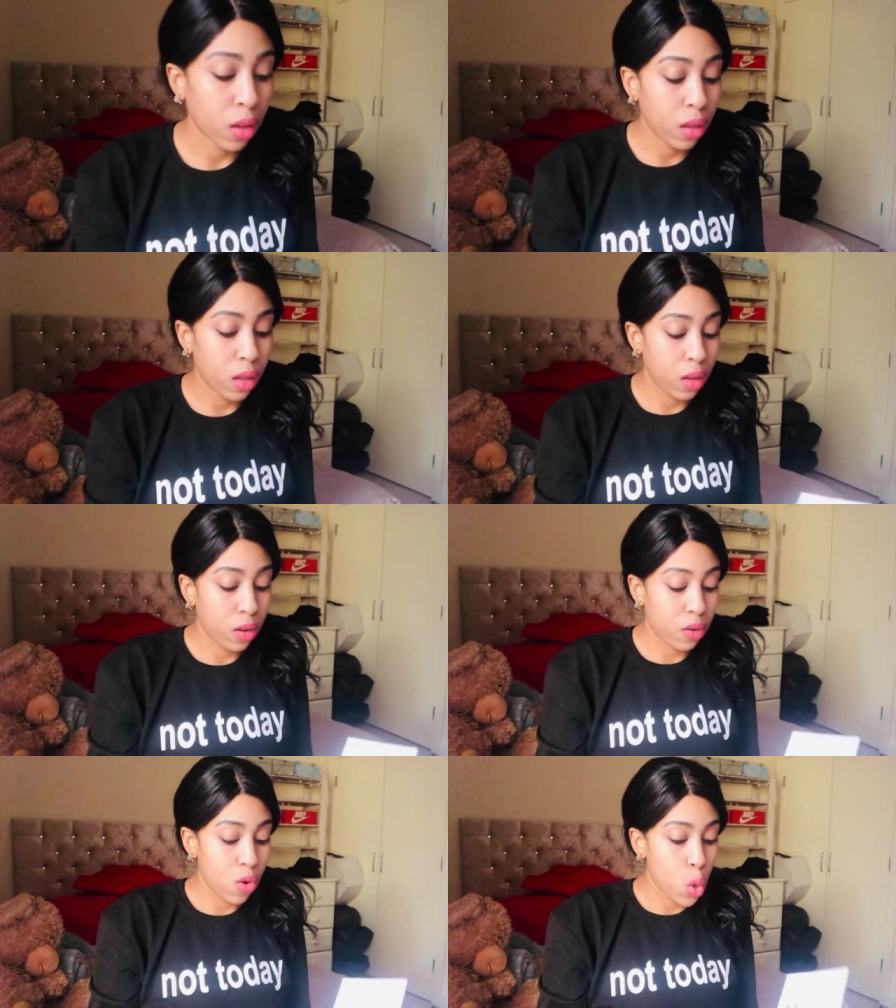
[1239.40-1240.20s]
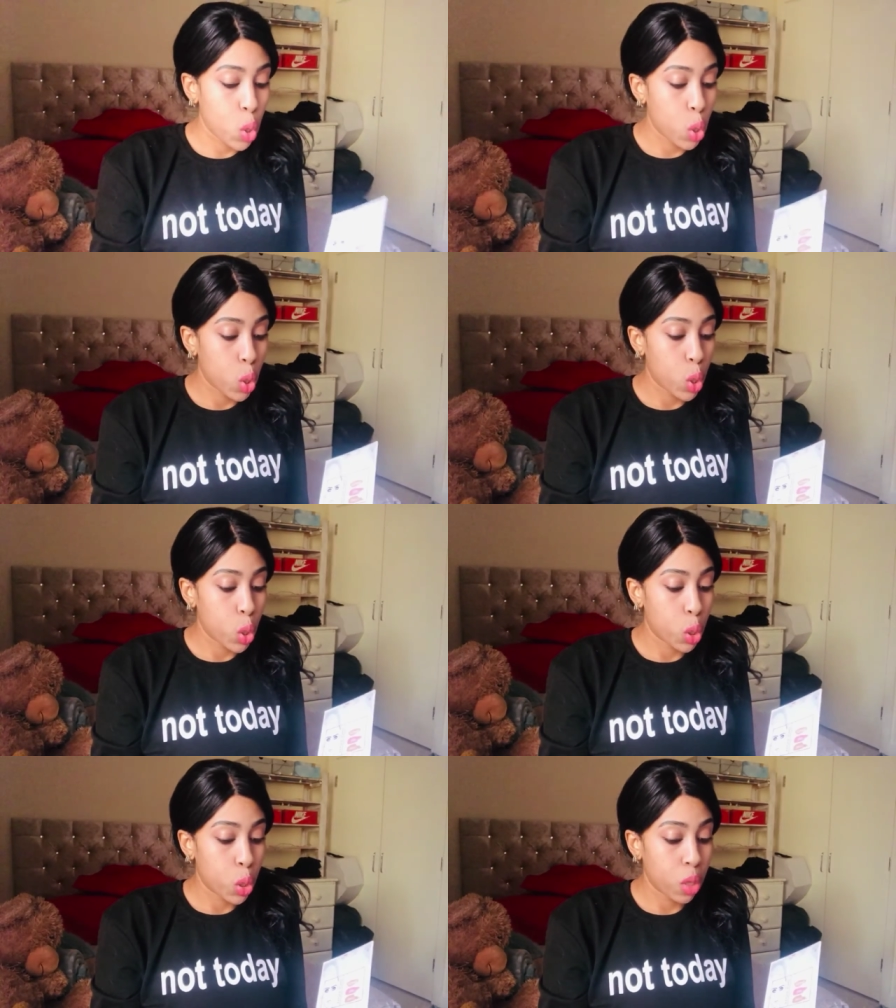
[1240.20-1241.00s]
and
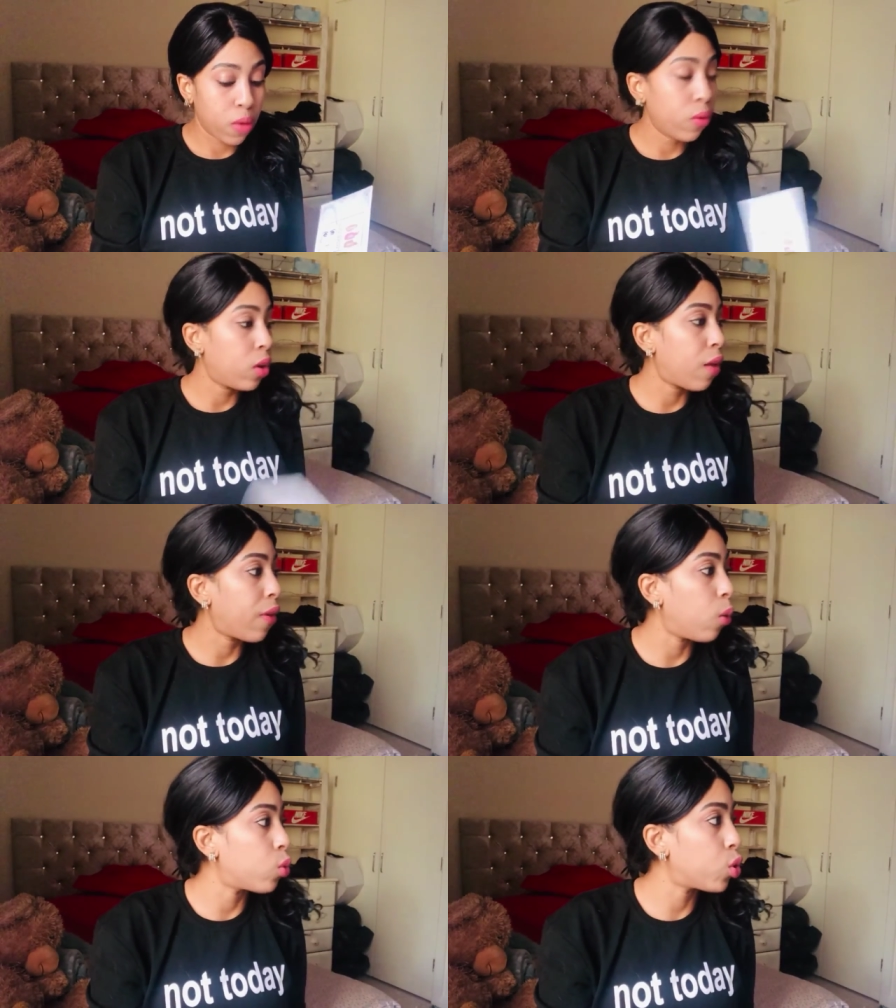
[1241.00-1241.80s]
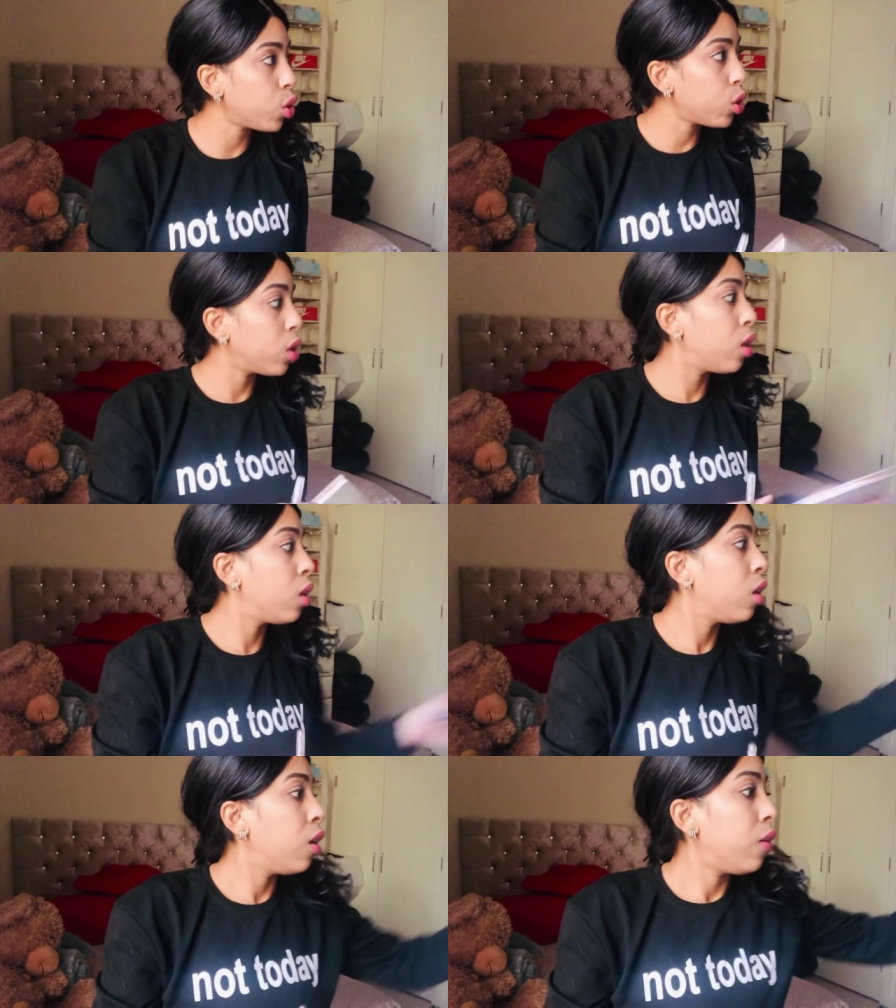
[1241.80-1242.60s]
I feel like that will do
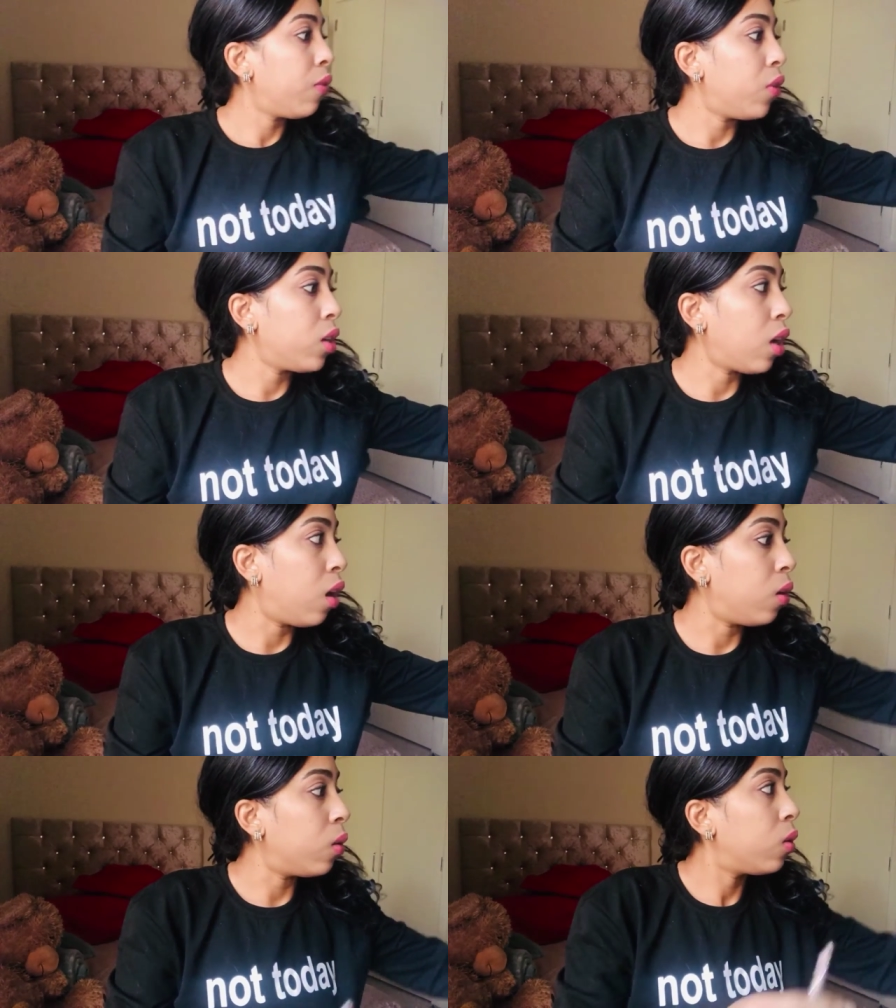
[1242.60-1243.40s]
for now.